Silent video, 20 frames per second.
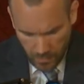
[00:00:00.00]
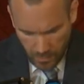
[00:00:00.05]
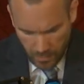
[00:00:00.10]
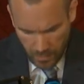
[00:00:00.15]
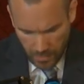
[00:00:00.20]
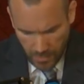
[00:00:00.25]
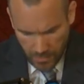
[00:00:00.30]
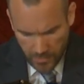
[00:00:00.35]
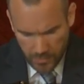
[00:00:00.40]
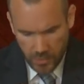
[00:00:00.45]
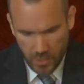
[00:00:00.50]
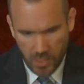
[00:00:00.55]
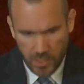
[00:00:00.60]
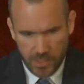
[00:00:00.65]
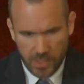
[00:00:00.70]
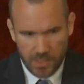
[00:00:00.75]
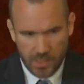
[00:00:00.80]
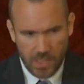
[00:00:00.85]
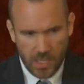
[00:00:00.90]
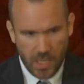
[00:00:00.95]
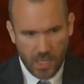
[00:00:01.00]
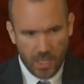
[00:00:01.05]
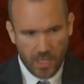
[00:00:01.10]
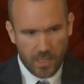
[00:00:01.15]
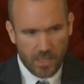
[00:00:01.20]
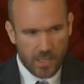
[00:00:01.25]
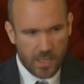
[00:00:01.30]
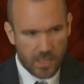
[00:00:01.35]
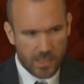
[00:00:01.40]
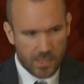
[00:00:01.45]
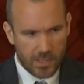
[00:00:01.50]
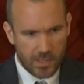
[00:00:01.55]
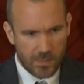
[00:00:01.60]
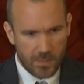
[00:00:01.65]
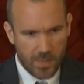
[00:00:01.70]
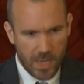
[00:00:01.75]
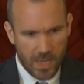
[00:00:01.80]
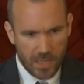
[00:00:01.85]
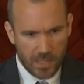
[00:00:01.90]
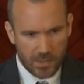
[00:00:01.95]
The chances are, I
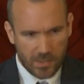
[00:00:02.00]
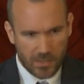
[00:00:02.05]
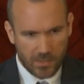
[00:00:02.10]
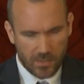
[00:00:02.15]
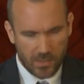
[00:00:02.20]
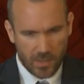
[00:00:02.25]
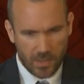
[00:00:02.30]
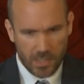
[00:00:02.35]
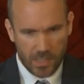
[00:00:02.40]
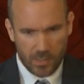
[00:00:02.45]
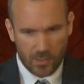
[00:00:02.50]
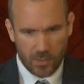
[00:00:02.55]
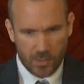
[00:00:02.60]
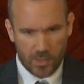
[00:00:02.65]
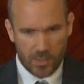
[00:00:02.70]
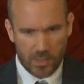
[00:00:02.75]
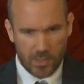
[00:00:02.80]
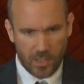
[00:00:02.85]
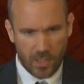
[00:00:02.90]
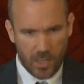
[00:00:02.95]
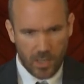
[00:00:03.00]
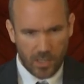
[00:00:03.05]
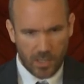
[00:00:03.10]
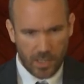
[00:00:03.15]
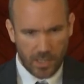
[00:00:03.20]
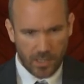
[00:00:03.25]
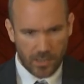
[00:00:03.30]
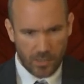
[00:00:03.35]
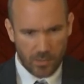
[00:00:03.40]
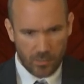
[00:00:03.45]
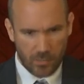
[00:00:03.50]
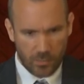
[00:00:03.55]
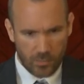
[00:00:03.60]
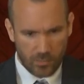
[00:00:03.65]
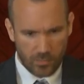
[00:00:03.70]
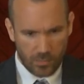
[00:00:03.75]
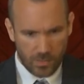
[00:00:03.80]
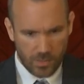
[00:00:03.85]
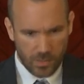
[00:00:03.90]
suspect, that he looks a lot like you.